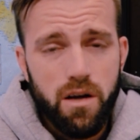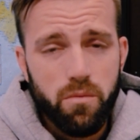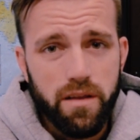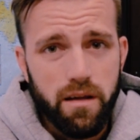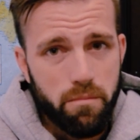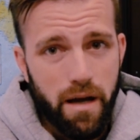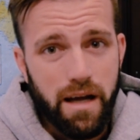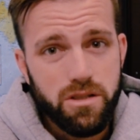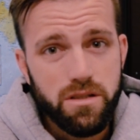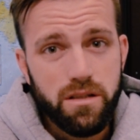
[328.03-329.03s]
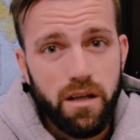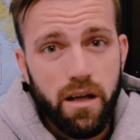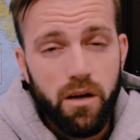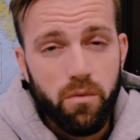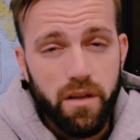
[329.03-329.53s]
with compassion,
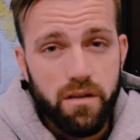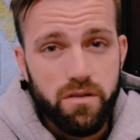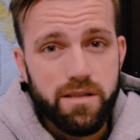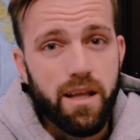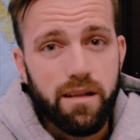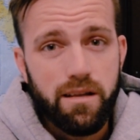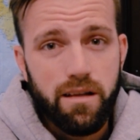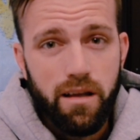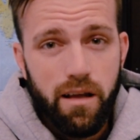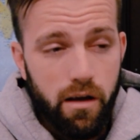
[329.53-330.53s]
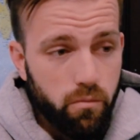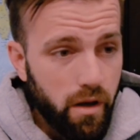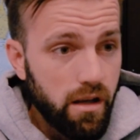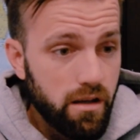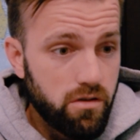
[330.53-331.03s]
with understanding, and we
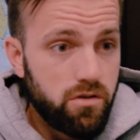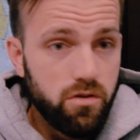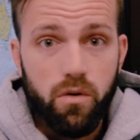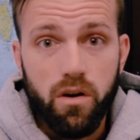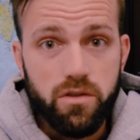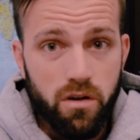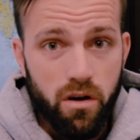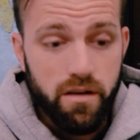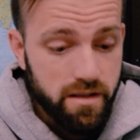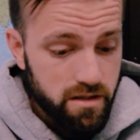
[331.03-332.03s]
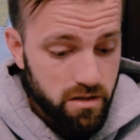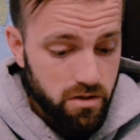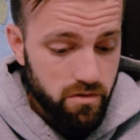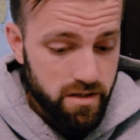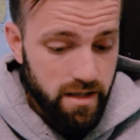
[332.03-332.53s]
need to do our darndest
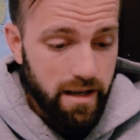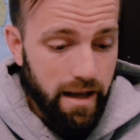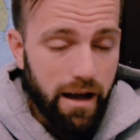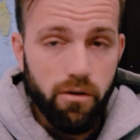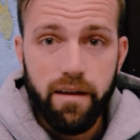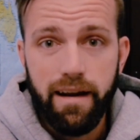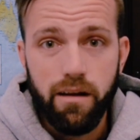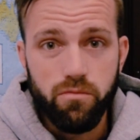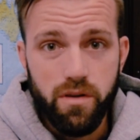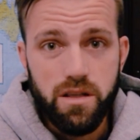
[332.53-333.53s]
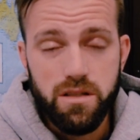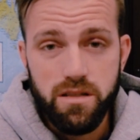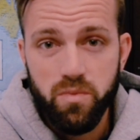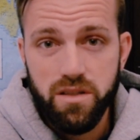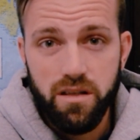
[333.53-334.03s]
to say, how can I reach
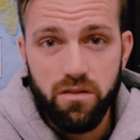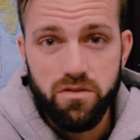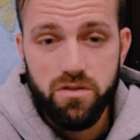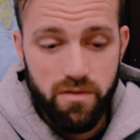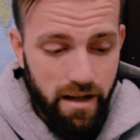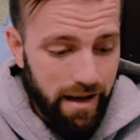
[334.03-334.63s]
this particular student?